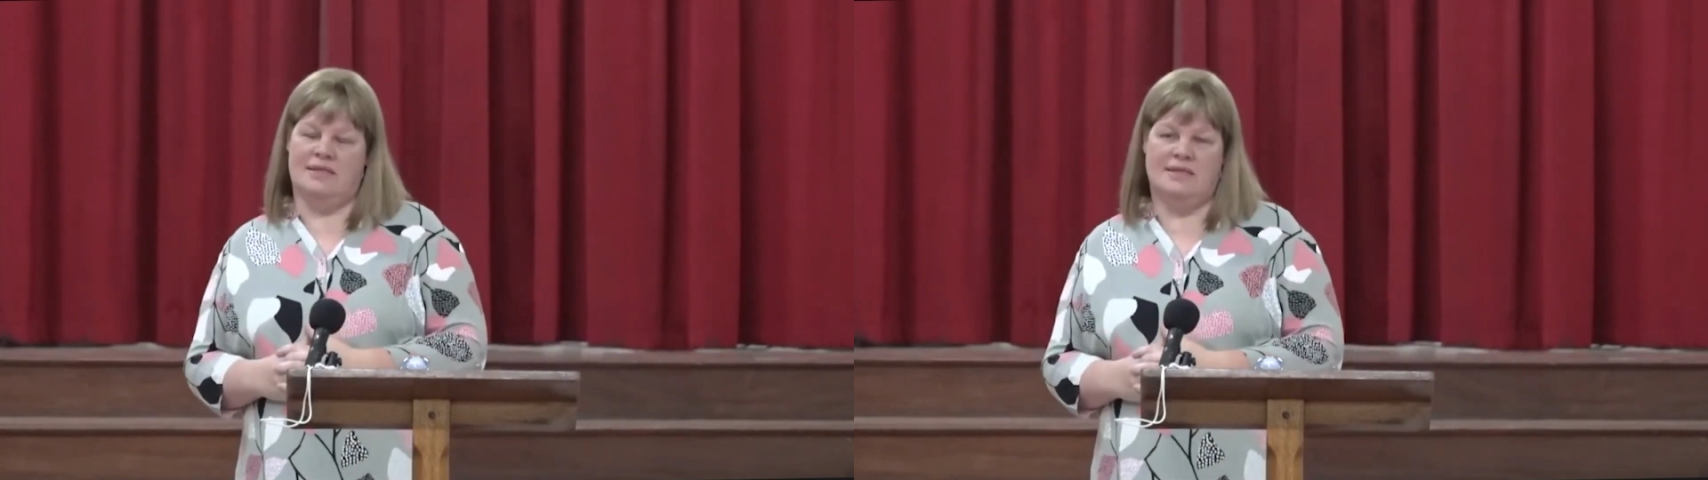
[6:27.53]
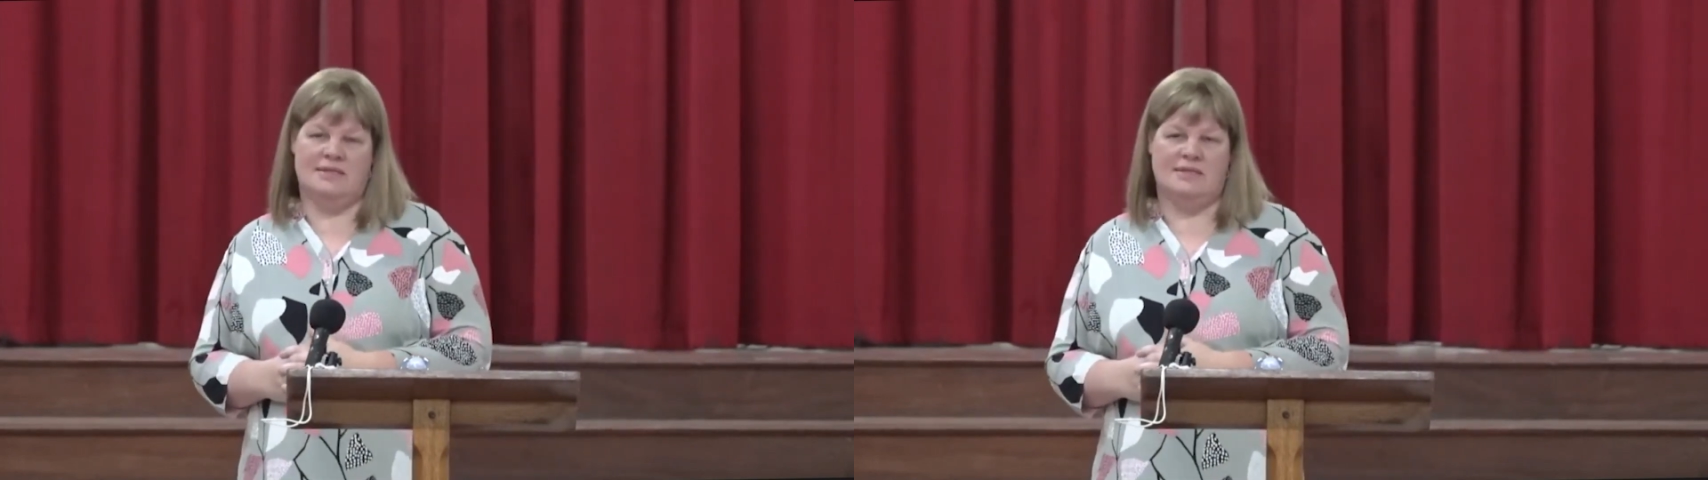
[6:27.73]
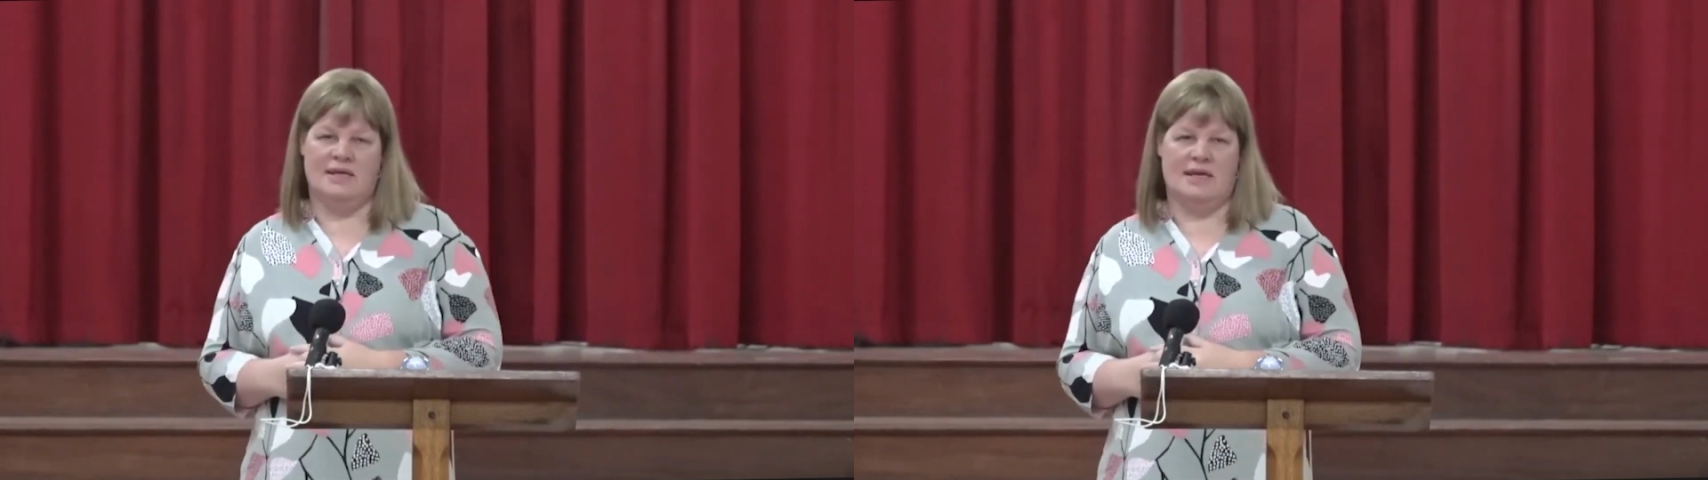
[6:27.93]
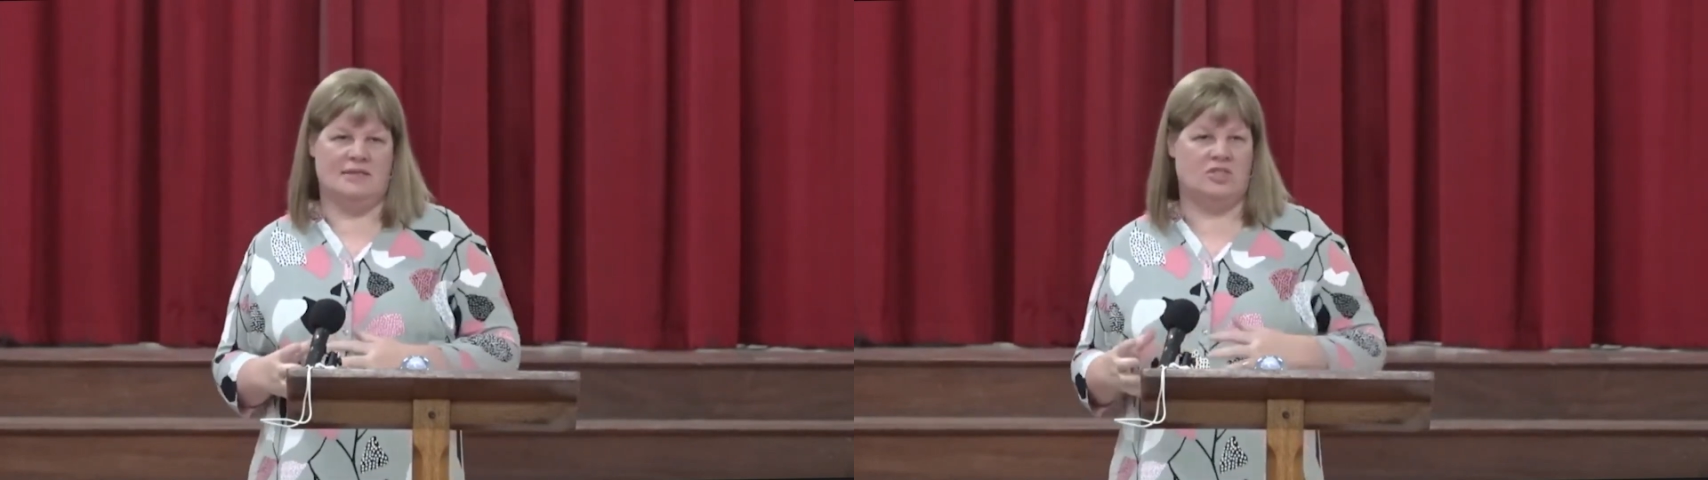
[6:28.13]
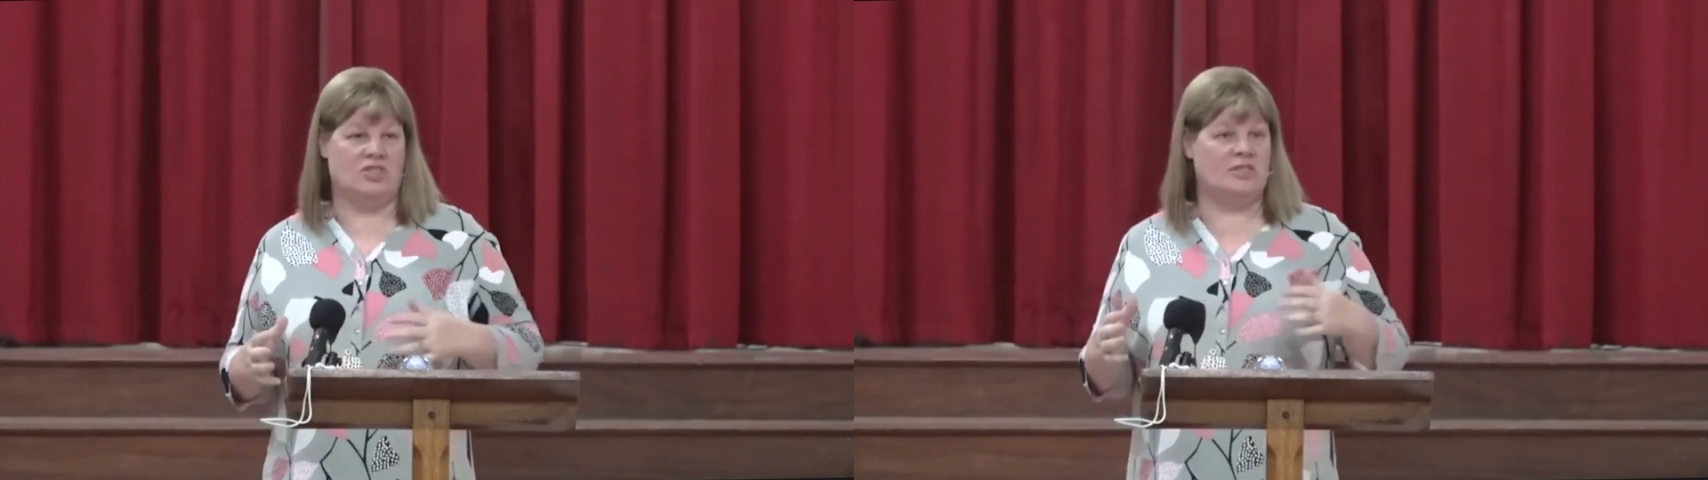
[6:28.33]
easy
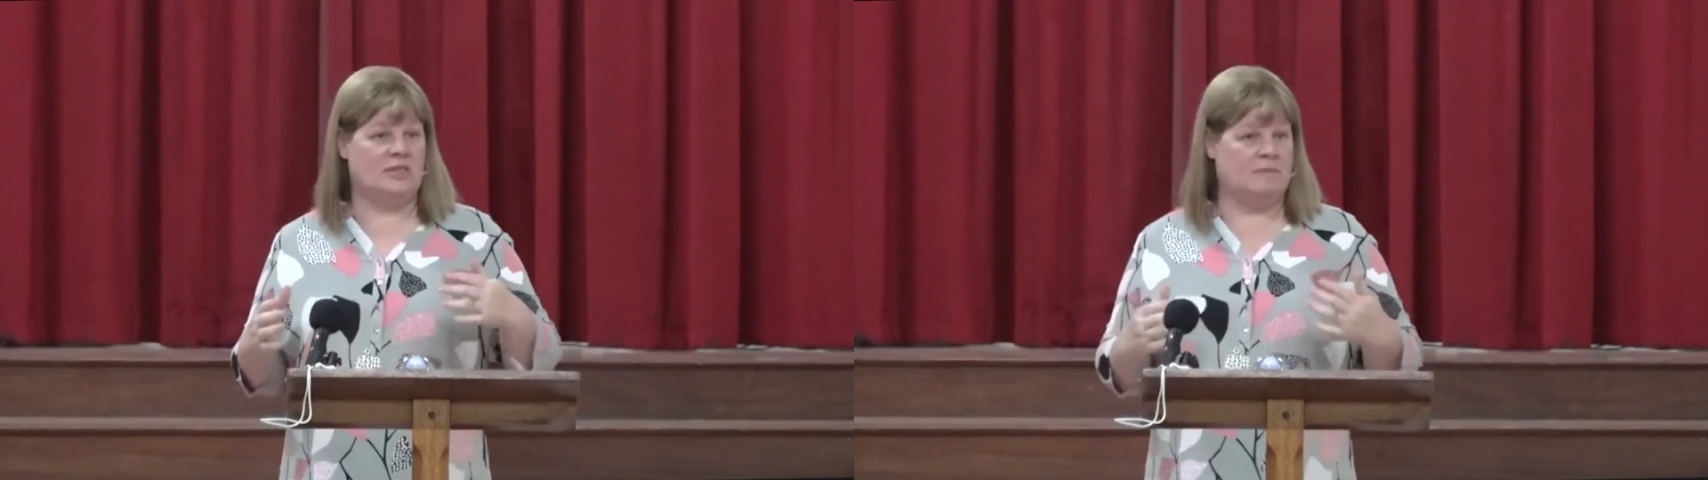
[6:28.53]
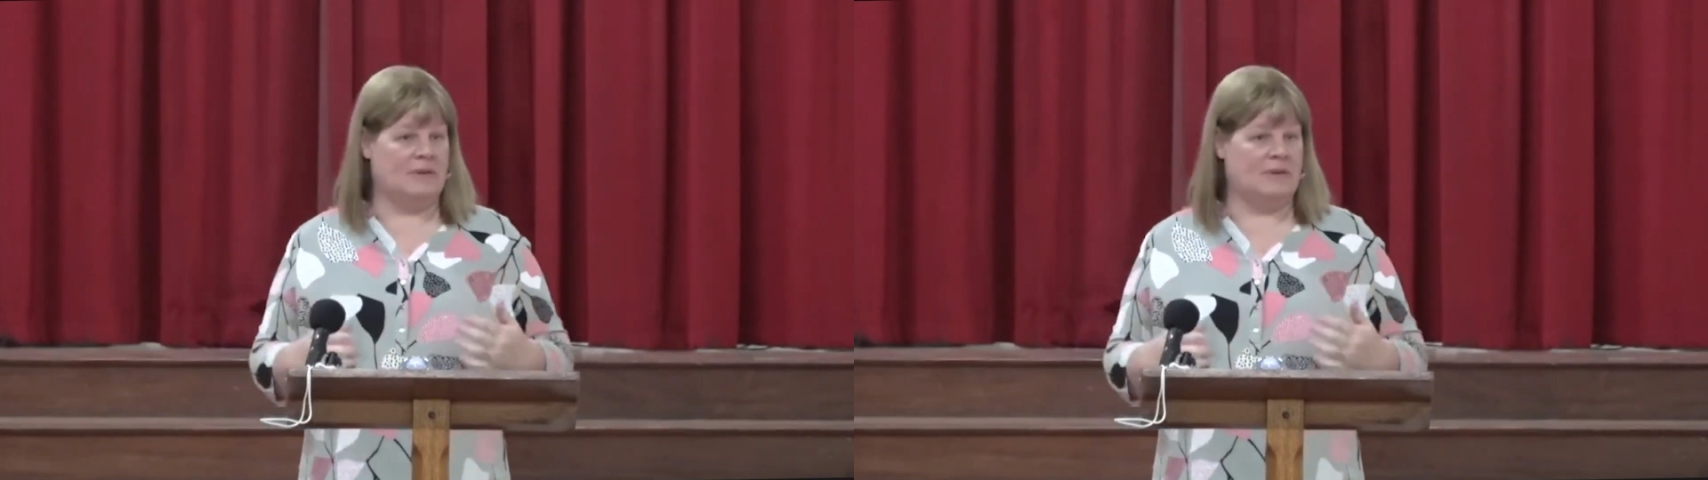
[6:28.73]
as just